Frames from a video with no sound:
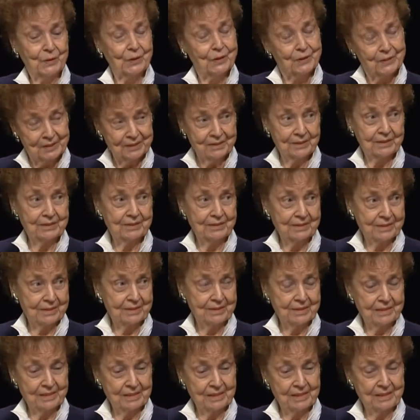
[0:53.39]
Parkinson's
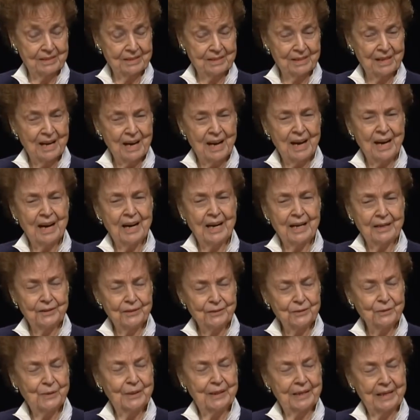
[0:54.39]
disease, I
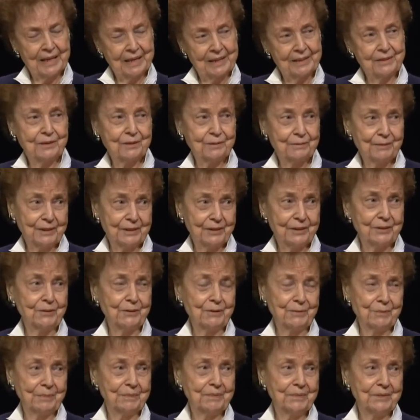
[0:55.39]
knew I had to
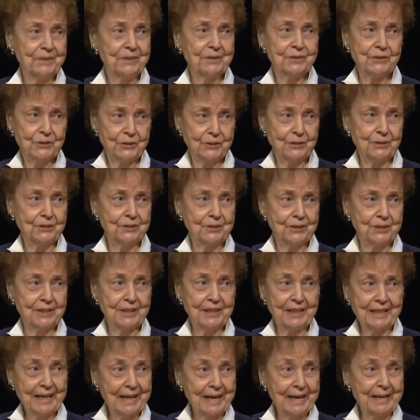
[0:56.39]
return to church.
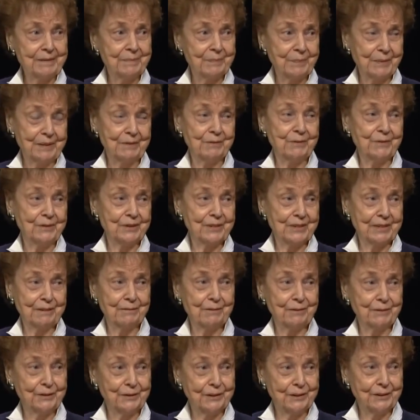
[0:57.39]
I hadn't been for
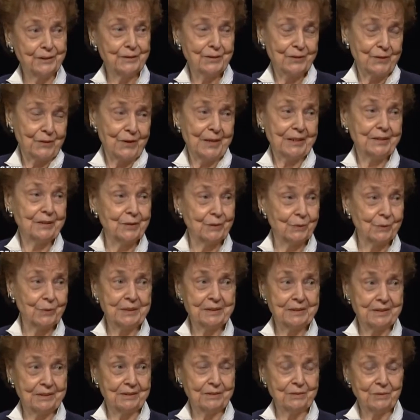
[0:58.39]
several years, so I'd go
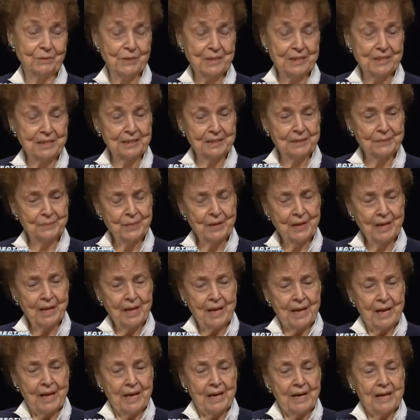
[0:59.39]
once in a while.
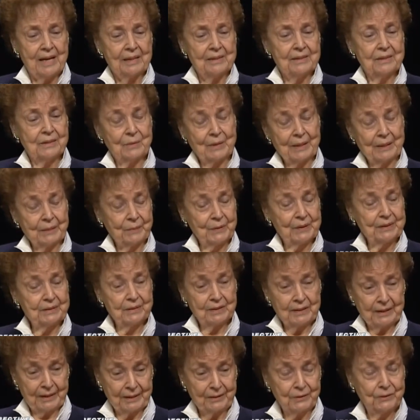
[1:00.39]
So I
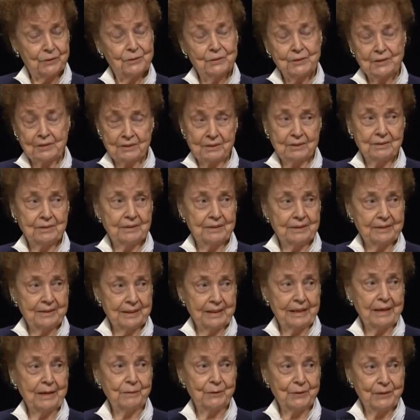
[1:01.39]
knew
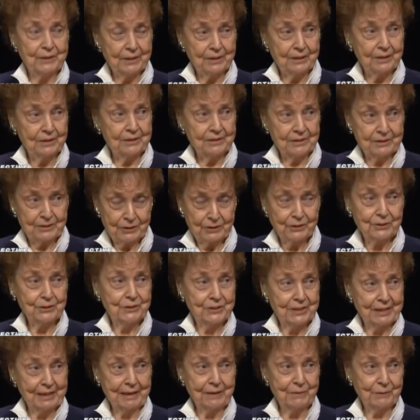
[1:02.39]
that I would go, the
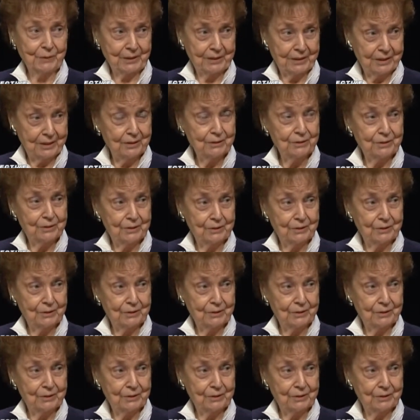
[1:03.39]
church that I would go